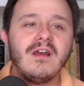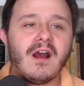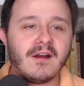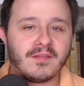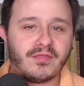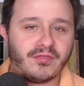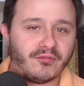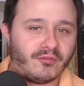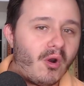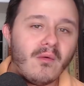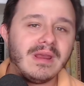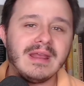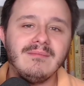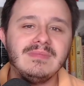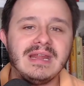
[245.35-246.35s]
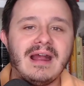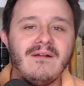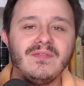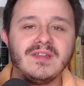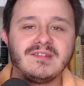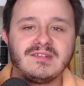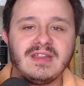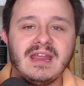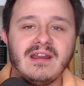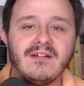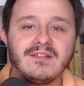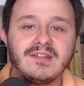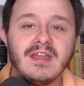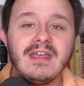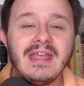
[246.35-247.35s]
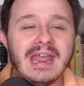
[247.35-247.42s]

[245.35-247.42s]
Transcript: are throwing him down the stairs